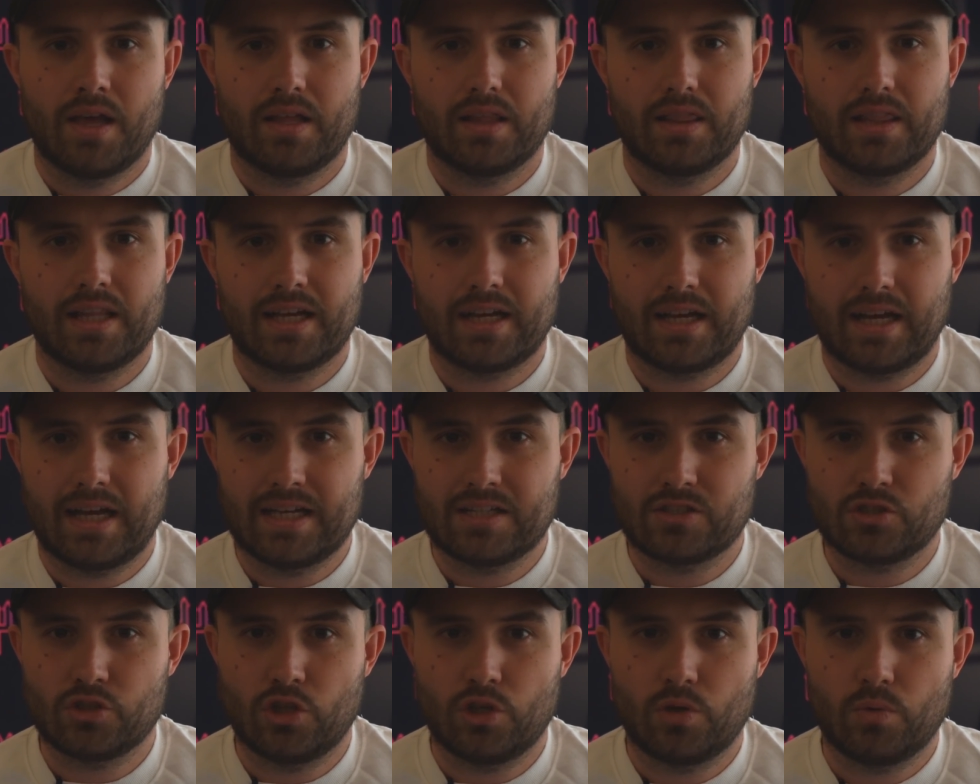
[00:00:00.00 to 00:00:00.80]

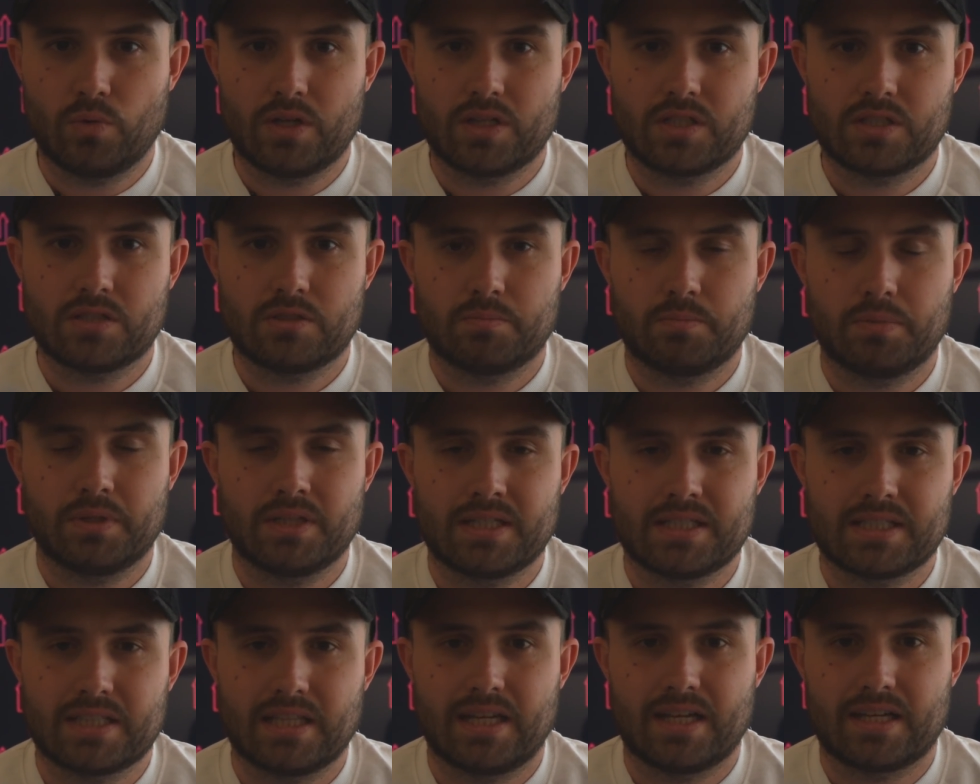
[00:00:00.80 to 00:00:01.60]
As always,
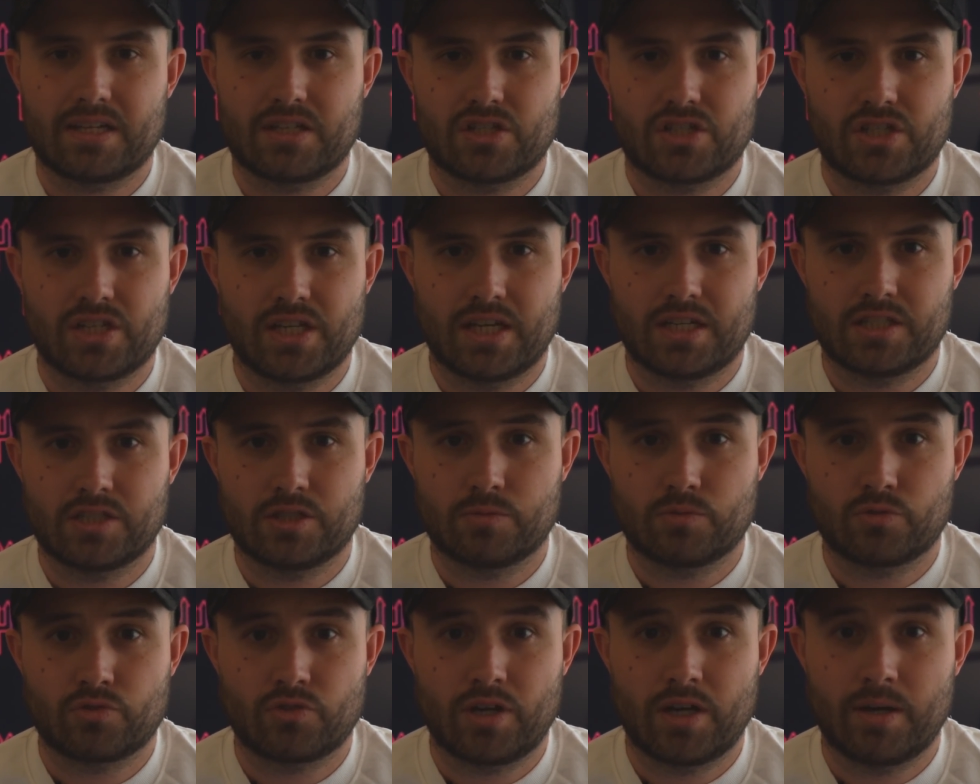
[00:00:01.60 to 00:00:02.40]
please like, share,
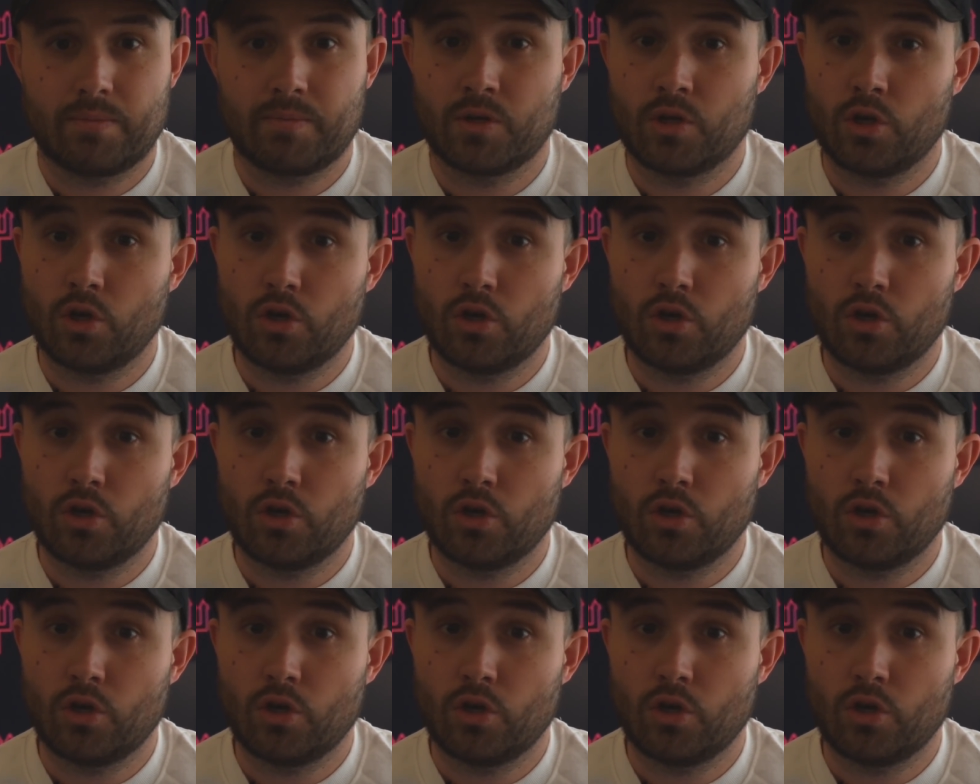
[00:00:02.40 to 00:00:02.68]
subscribe, and